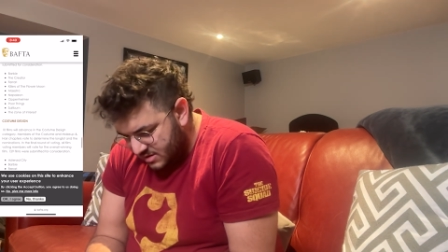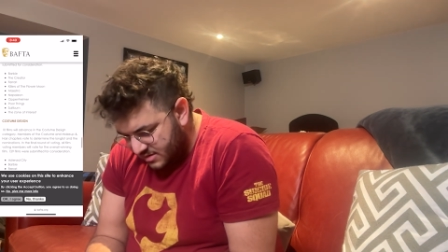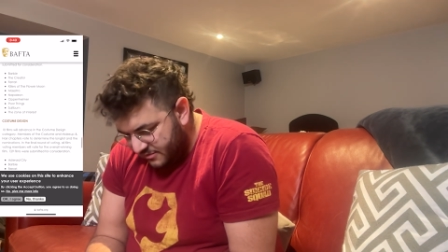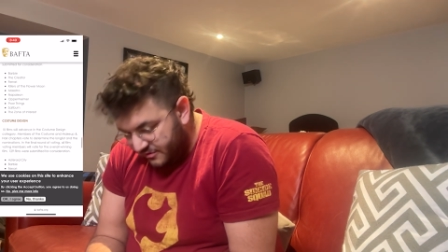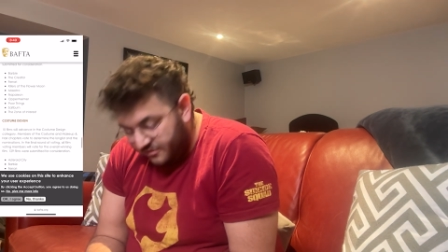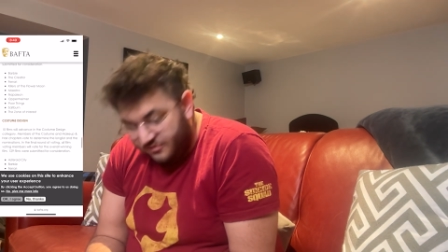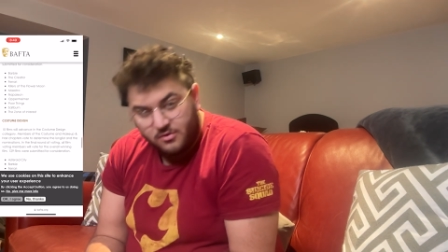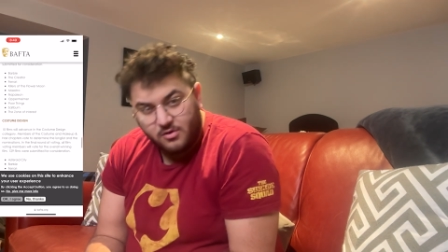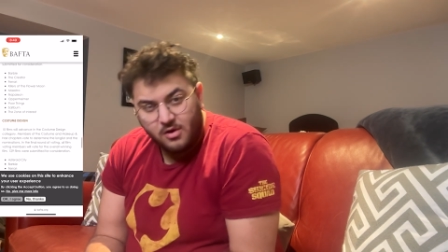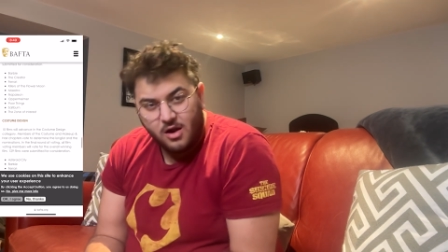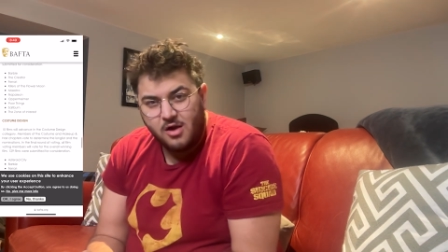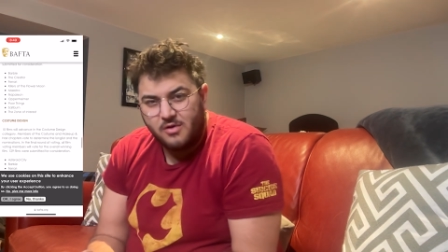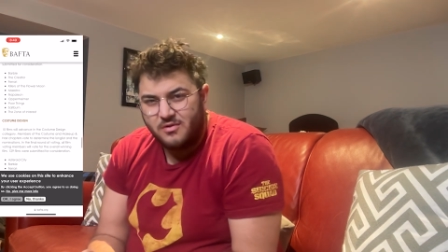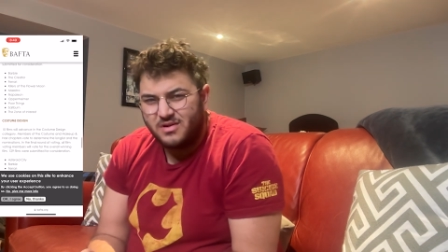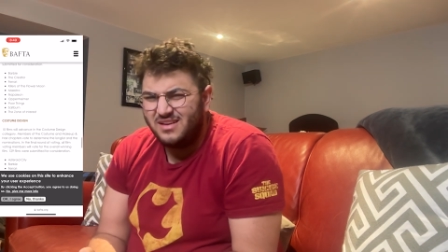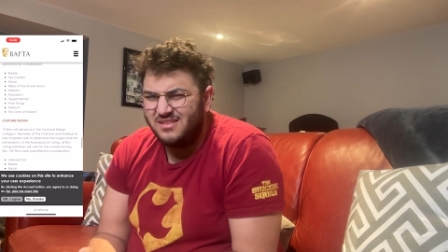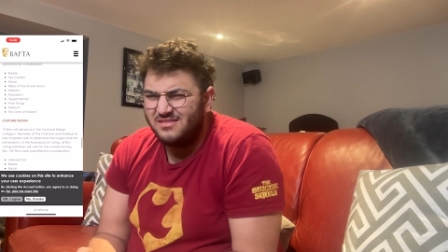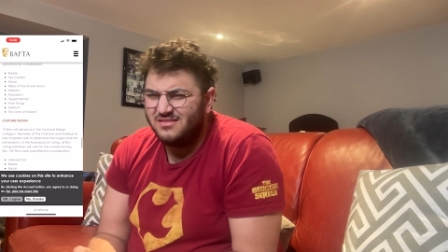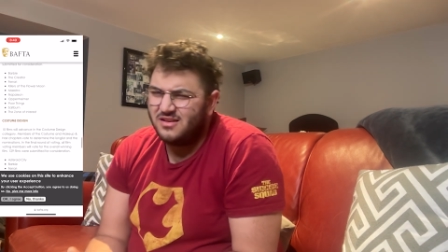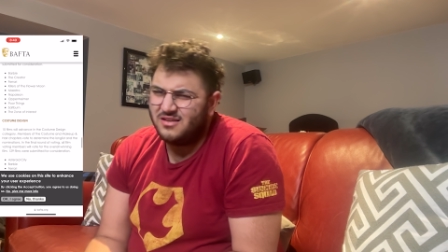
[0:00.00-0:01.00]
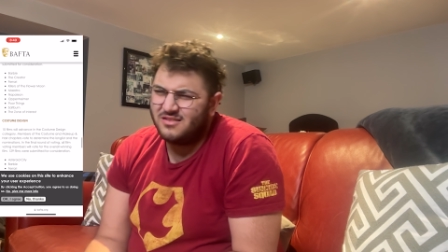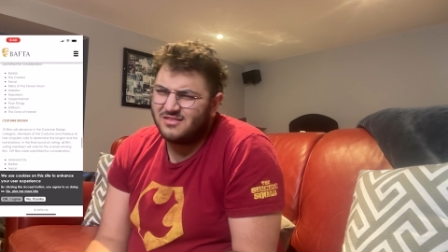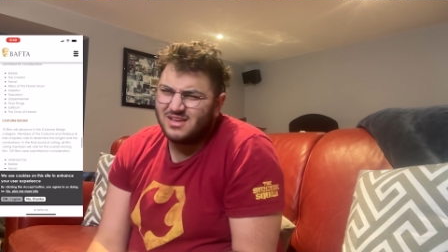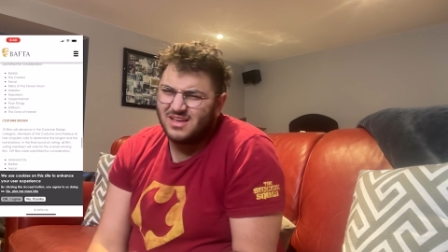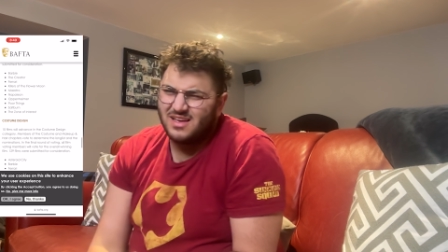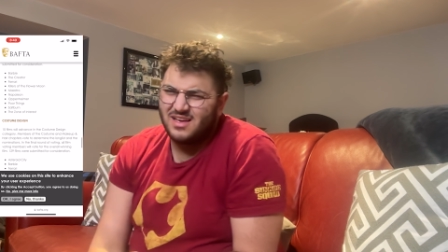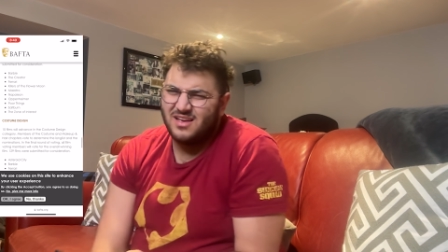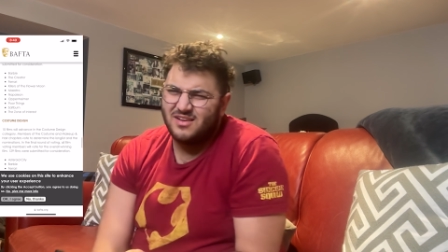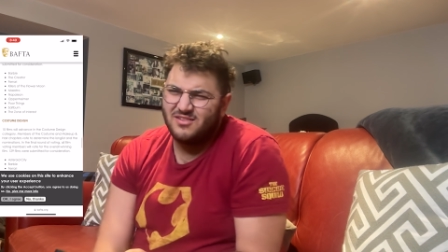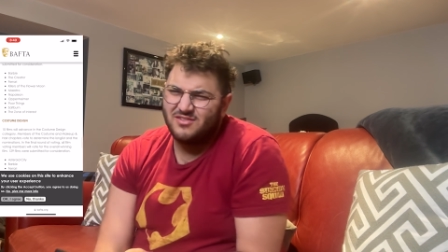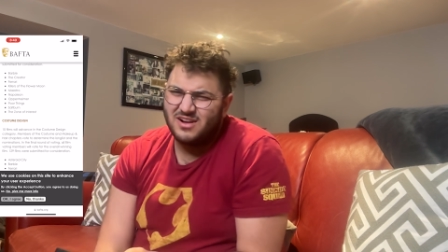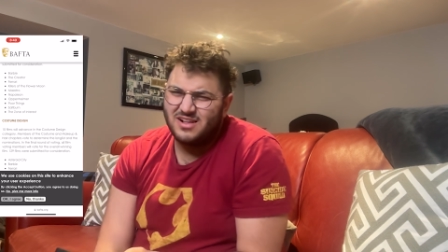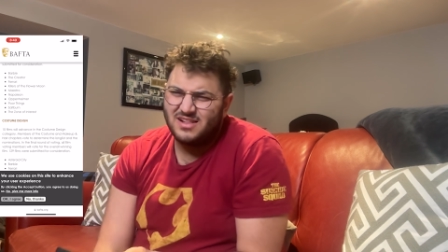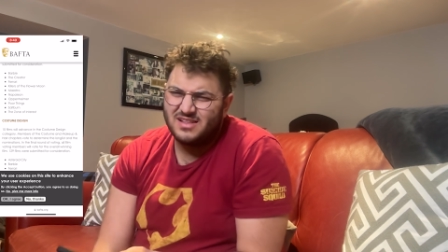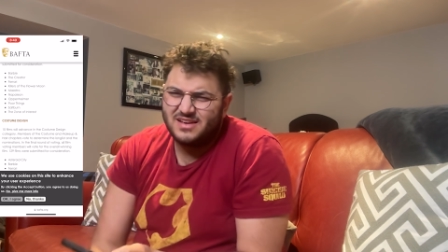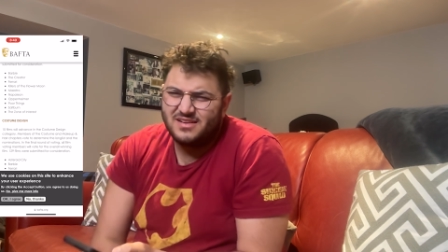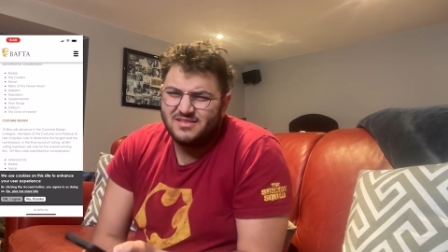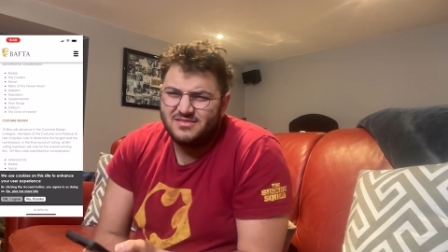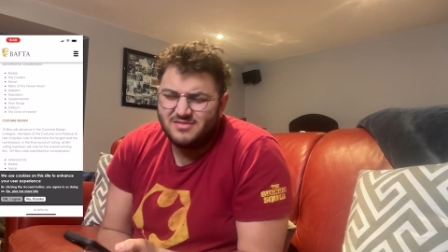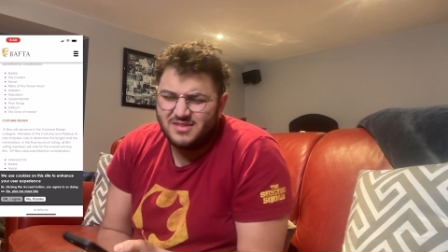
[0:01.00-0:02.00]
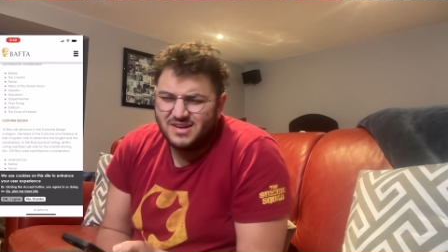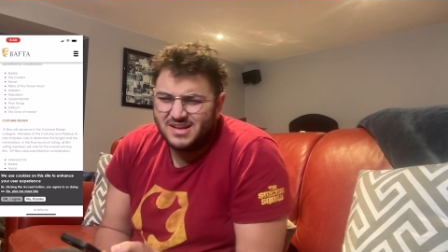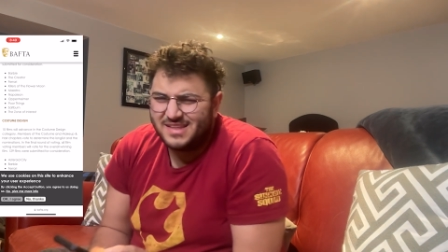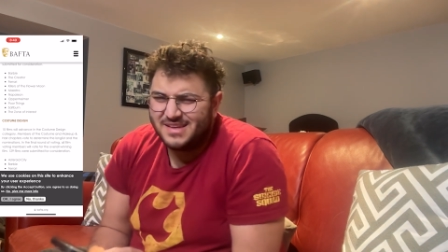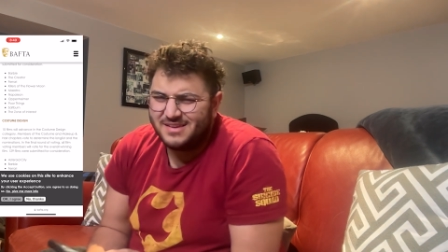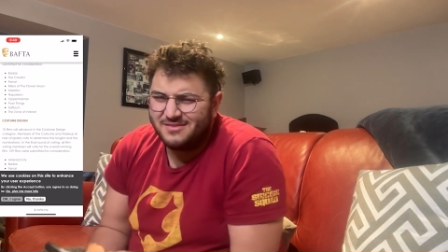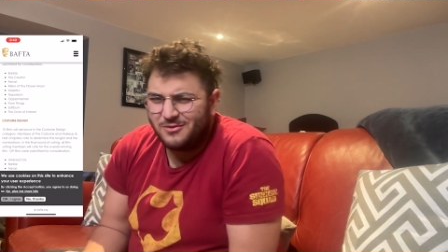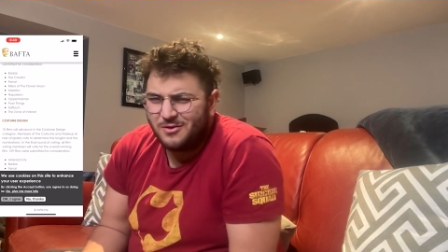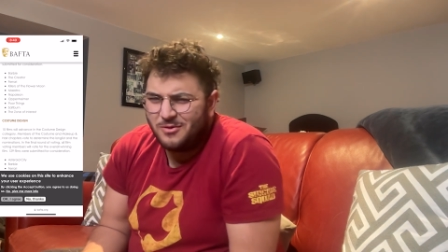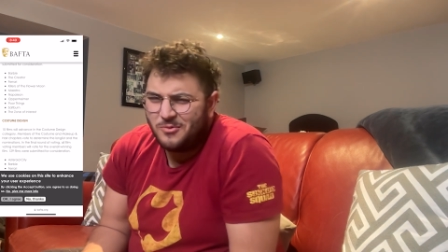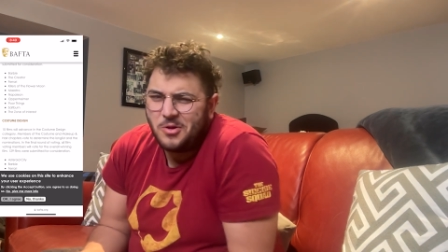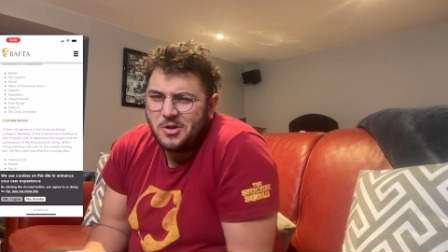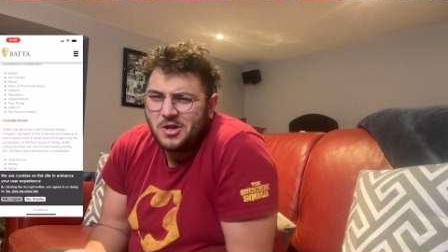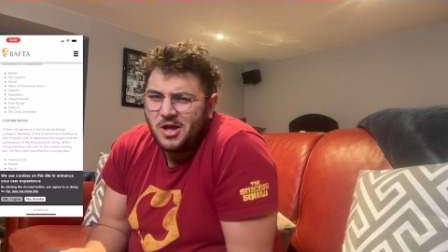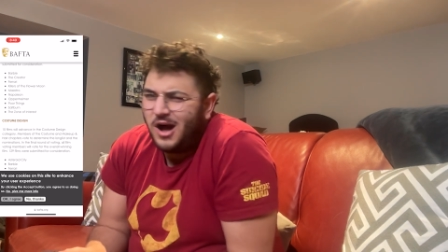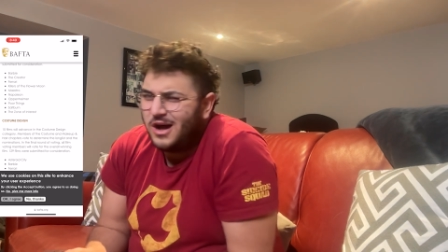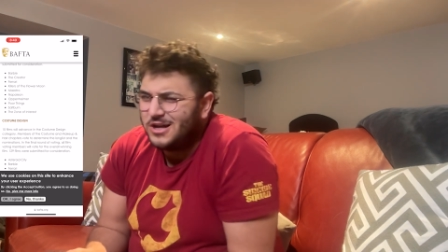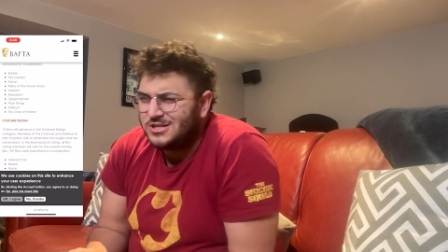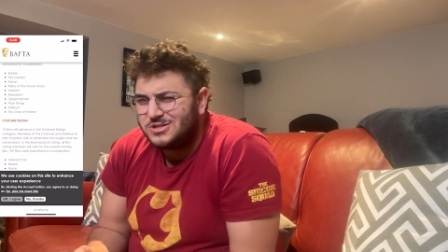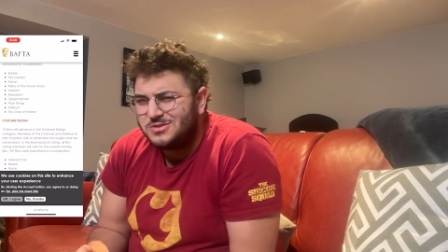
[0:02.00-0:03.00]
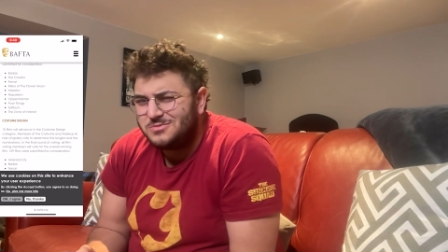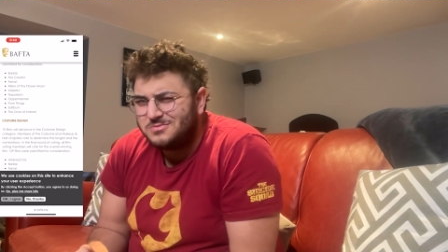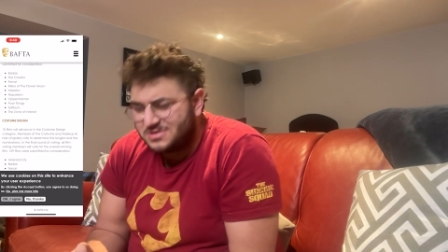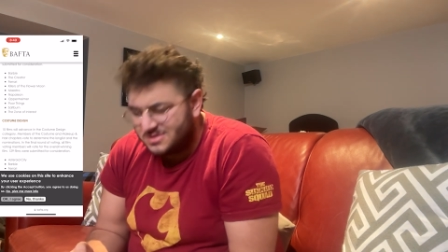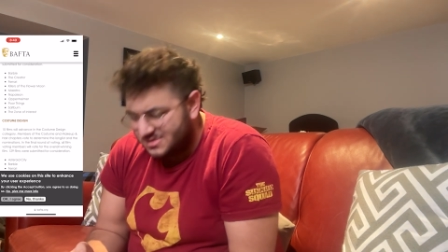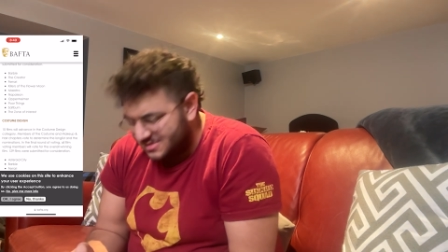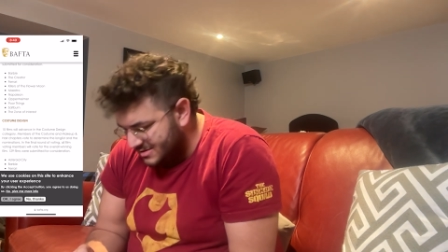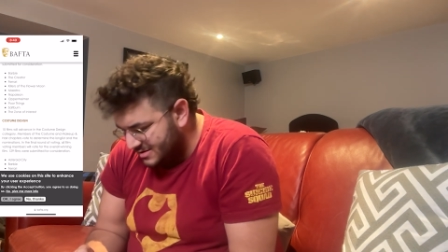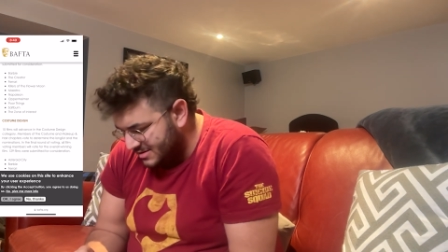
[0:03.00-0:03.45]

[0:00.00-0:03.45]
Ferrari. Okay, really, really. What, what costumes?